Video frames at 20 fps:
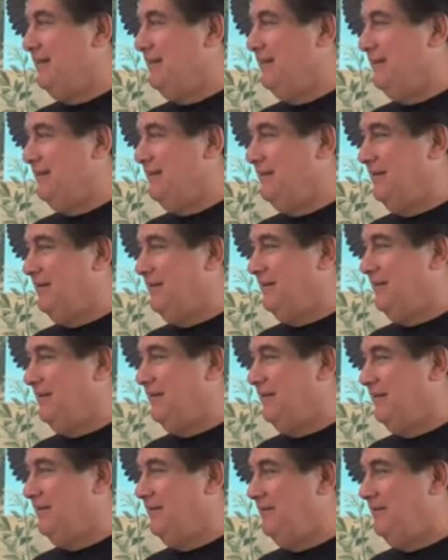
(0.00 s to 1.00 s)

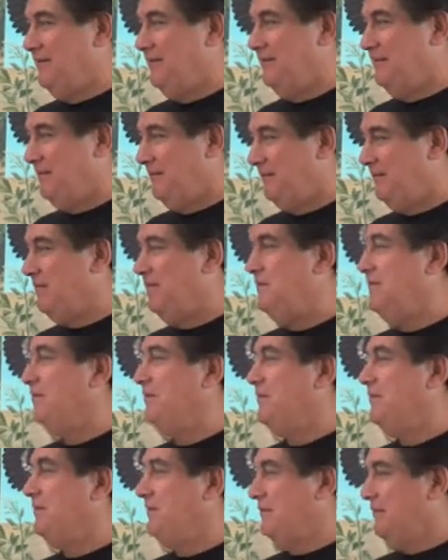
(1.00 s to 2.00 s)

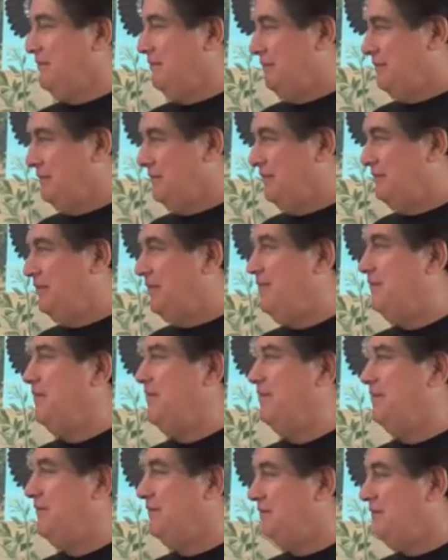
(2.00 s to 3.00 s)

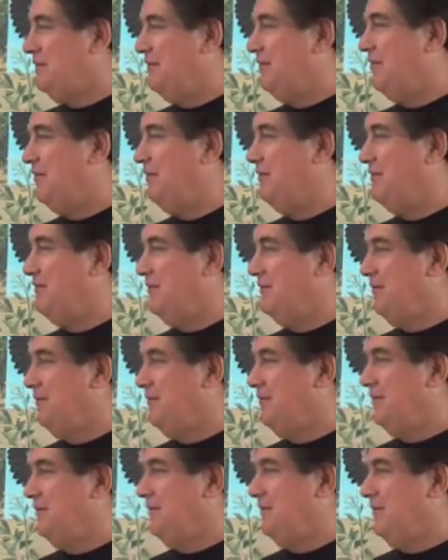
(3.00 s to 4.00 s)

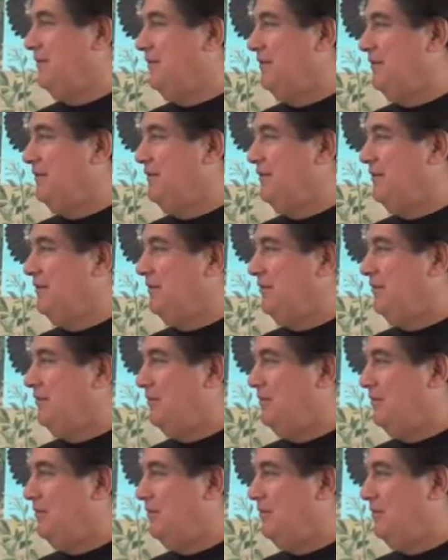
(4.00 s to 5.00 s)

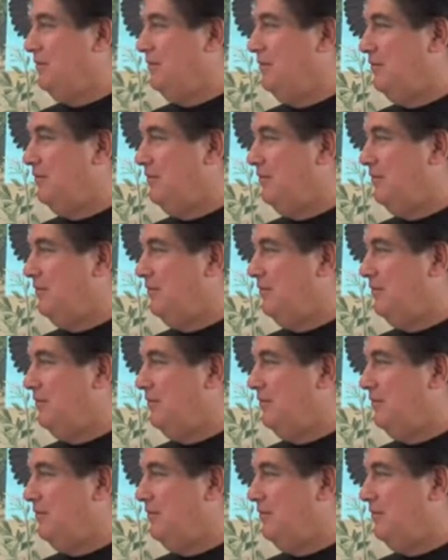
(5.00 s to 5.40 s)
(not speaking)